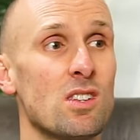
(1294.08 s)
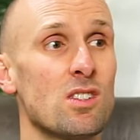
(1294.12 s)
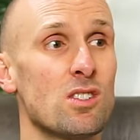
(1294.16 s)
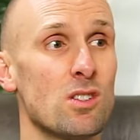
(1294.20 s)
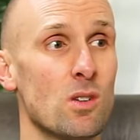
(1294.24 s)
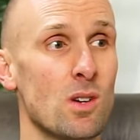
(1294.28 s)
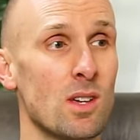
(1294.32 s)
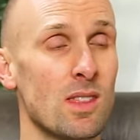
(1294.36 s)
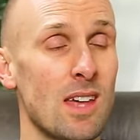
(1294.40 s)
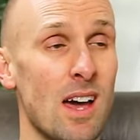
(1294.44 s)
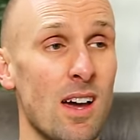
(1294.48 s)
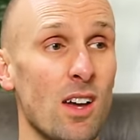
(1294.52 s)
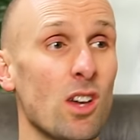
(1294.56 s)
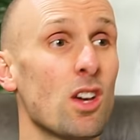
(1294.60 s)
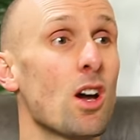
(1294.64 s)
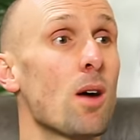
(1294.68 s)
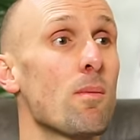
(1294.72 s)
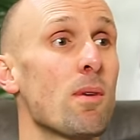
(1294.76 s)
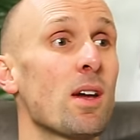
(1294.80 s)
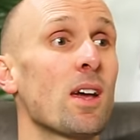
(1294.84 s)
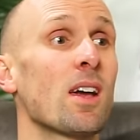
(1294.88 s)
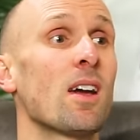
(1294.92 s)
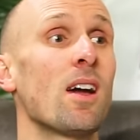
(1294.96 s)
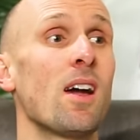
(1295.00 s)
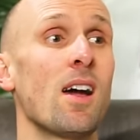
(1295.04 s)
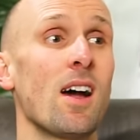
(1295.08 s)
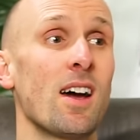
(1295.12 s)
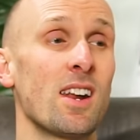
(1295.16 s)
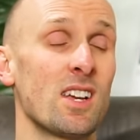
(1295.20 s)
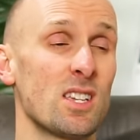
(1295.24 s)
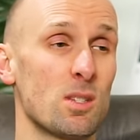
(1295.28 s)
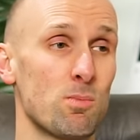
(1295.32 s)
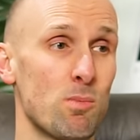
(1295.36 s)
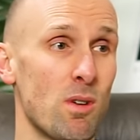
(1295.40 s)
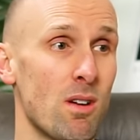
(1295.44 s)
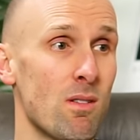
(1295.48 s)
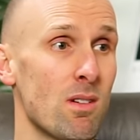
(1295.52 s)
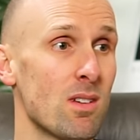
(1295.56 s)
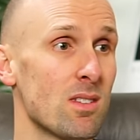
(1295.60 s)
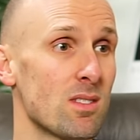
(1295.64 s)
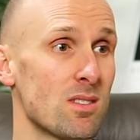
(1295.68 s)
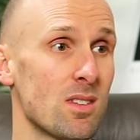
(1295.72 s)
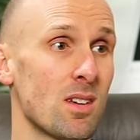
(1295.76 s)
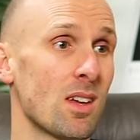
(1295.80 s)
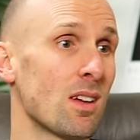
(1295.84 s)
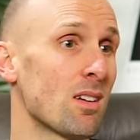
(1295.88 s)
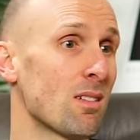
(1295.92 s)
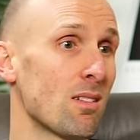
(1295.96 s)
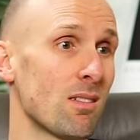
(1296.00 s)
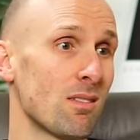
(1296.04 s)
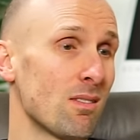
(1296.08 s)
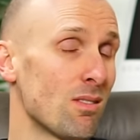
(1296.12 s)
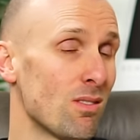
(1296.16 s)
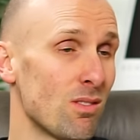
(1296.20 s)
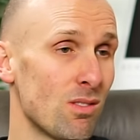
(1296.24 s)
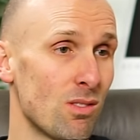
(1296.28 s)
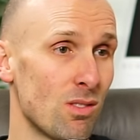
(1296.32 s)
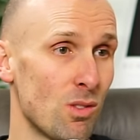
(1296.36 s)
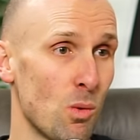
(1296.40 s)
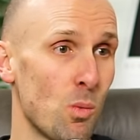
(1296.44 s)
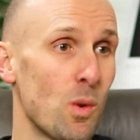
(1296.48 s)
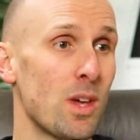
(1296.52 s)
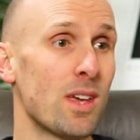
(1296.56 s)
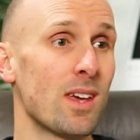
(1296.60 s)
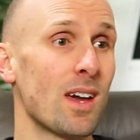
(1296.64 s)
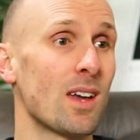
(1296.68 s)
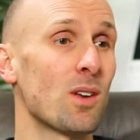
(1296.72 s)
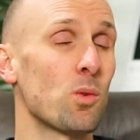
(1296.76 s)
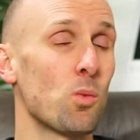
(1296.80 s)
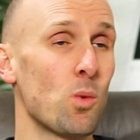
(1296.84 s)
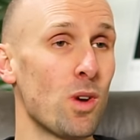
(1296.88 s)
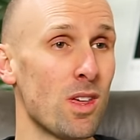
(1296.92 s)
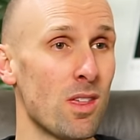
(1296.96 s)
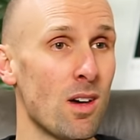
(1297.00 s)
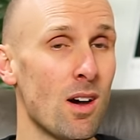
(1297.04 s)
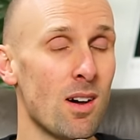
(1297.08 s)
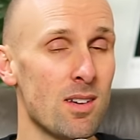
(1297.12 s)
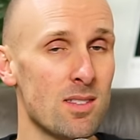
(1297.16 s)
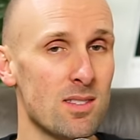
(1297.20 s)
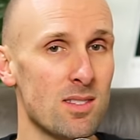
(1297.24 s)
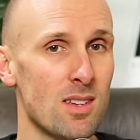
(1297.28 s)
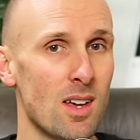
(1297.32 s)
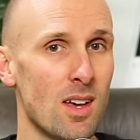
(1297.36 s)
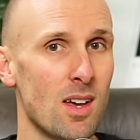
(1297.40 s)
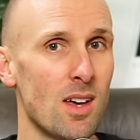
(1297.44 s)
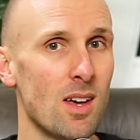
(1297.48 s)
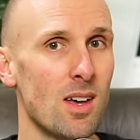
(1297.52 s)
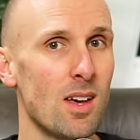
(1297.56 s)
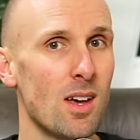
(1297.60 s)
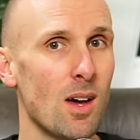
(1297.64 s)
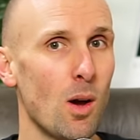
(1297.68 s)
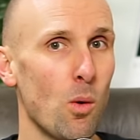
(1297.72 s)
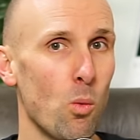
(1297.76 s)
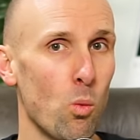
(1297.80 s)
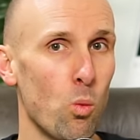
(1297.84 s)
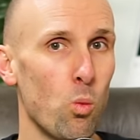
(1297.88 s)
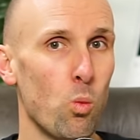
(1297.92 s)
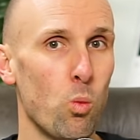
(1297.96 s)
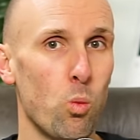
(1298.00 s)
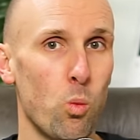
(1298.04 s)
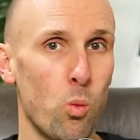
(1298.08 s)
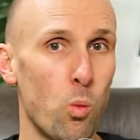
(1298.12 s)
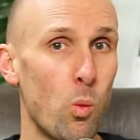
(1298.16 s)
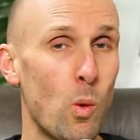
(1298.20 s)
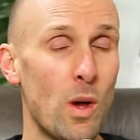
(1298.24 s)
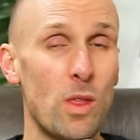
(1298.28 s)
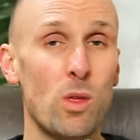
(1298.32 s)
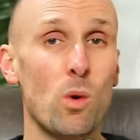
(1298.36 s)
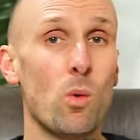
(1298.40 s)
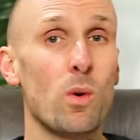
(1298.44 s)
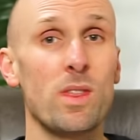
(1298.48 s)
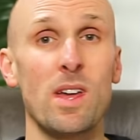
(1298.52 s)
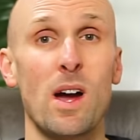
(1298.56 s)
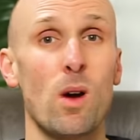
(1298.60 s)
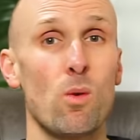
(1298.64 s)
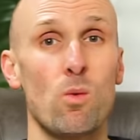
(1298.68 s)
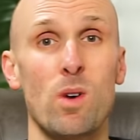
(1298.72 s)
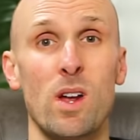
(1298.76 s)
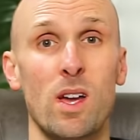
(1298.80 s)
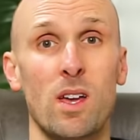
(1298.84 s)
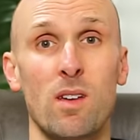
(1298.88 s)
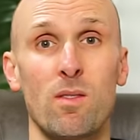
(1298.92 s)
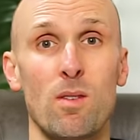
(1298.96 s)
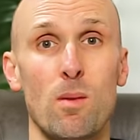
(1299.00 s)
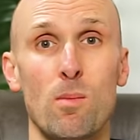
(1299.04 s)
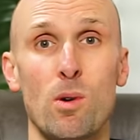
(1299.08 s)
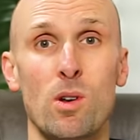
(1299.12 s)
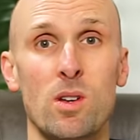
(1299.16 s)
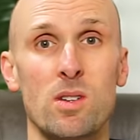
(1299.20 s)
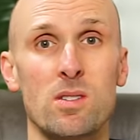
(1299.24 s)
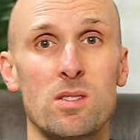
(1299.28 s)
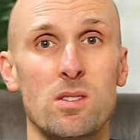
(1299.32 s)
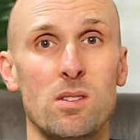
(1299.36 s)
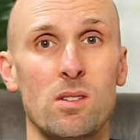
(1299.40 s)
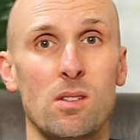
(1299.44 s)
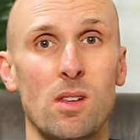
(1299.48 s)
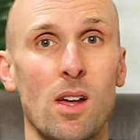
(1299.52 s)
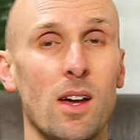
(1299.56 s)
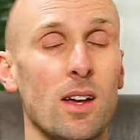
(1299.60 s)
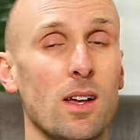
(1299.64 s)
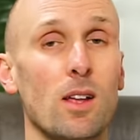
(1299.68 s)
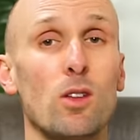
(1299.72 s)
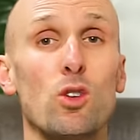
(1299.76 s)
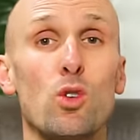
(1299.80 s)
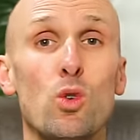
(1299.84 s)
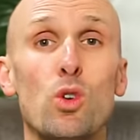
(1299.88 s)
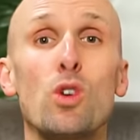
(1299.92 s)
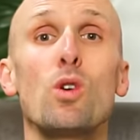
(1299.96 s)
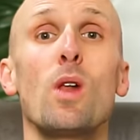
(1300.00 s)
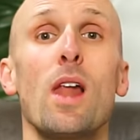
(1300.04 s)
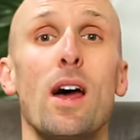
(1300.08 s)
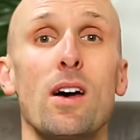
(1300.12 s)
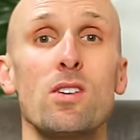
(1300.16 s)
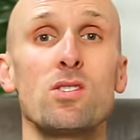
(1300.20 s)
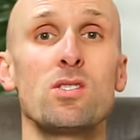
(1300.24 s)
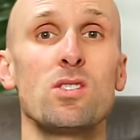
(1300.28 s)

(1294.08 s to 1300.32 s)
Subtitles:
doing that, coming and experiencing the weekend with us, with or without Rick, if I'm honest, you let us